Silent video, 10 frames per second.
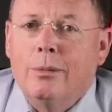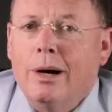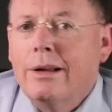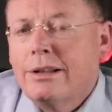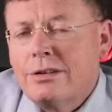
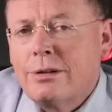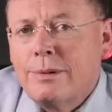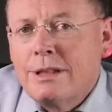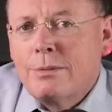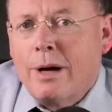Well, this is the
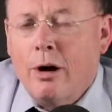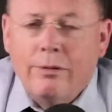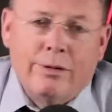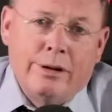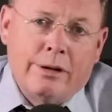reason why
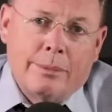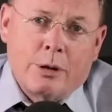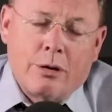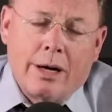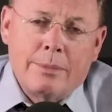hopefully you come
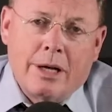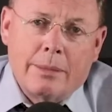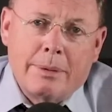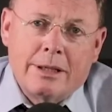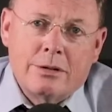to Crime
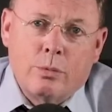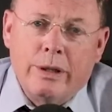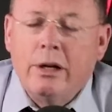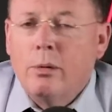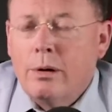Talk, because
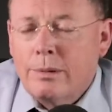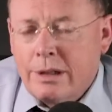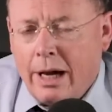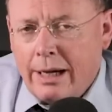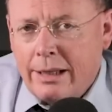we know what we're
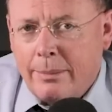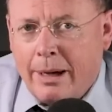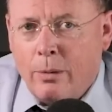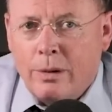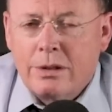talking
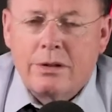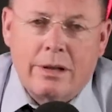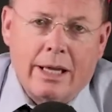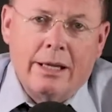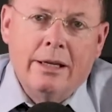about, whereas
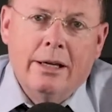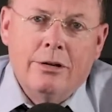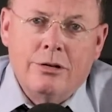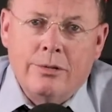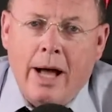they
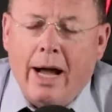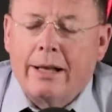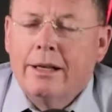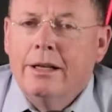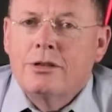do
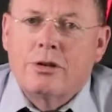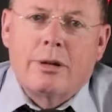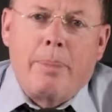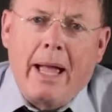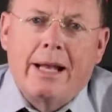not. So
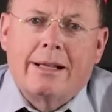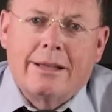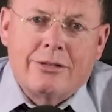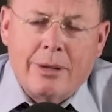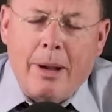the panic
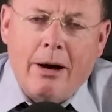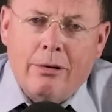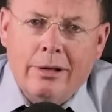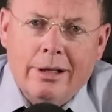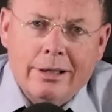that
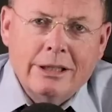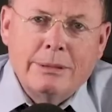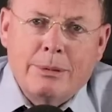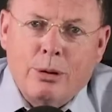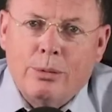somehow
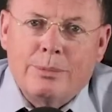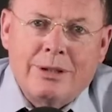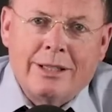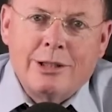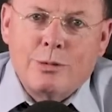Elizabeth Holmes'
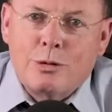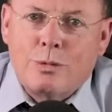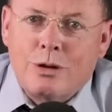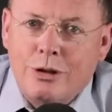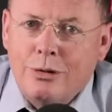sentence was
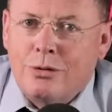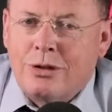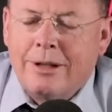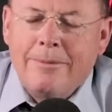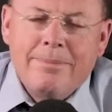reduced,